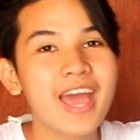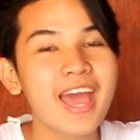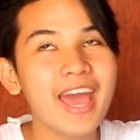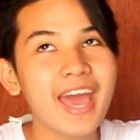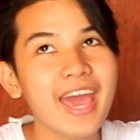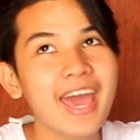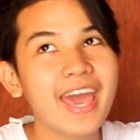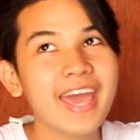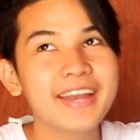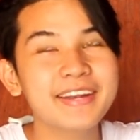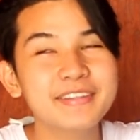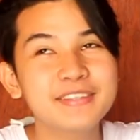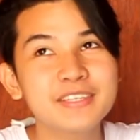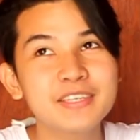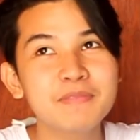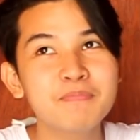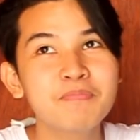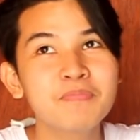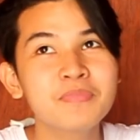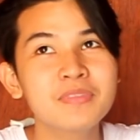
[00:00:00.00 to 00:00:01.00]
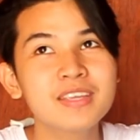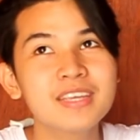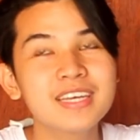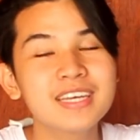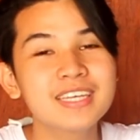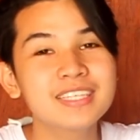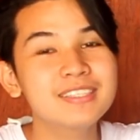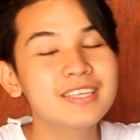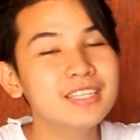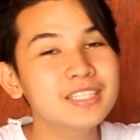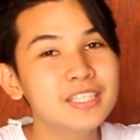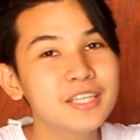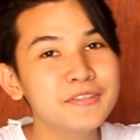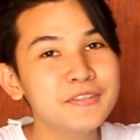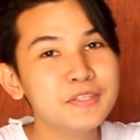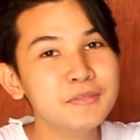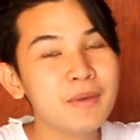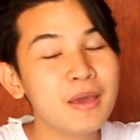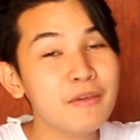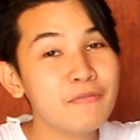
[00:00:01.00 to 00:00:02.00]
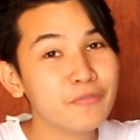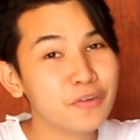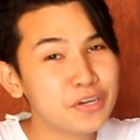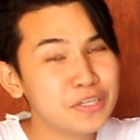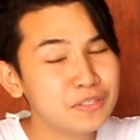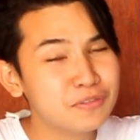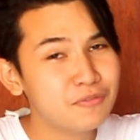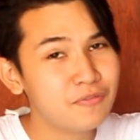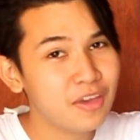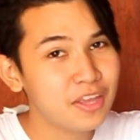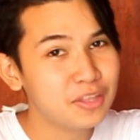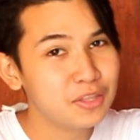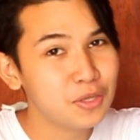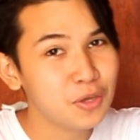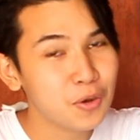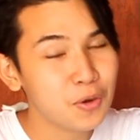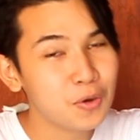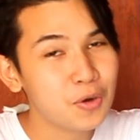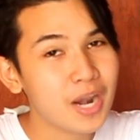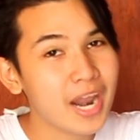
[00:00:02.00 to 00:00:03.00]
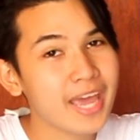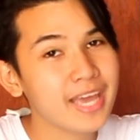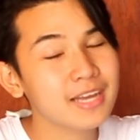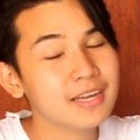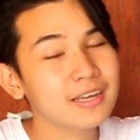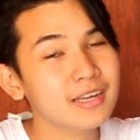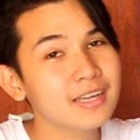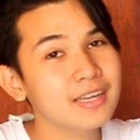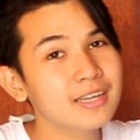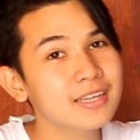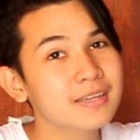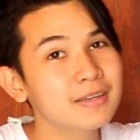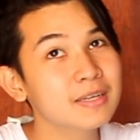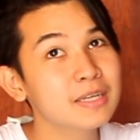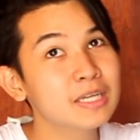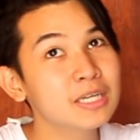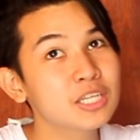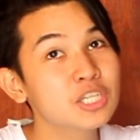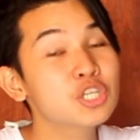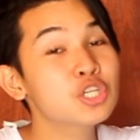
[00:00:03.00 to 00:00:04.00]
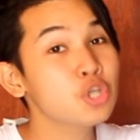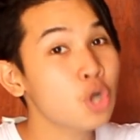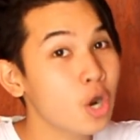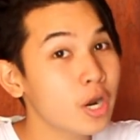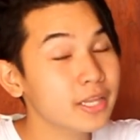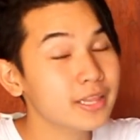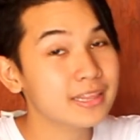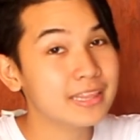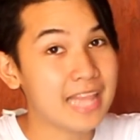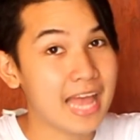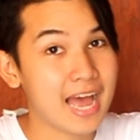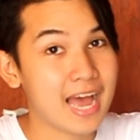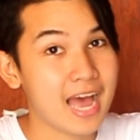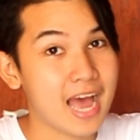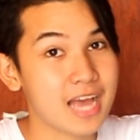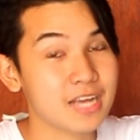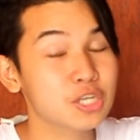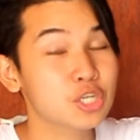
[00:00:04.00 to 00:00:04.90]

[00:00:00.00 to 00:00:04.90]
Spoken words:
And since this is my first video, like, short lang ah.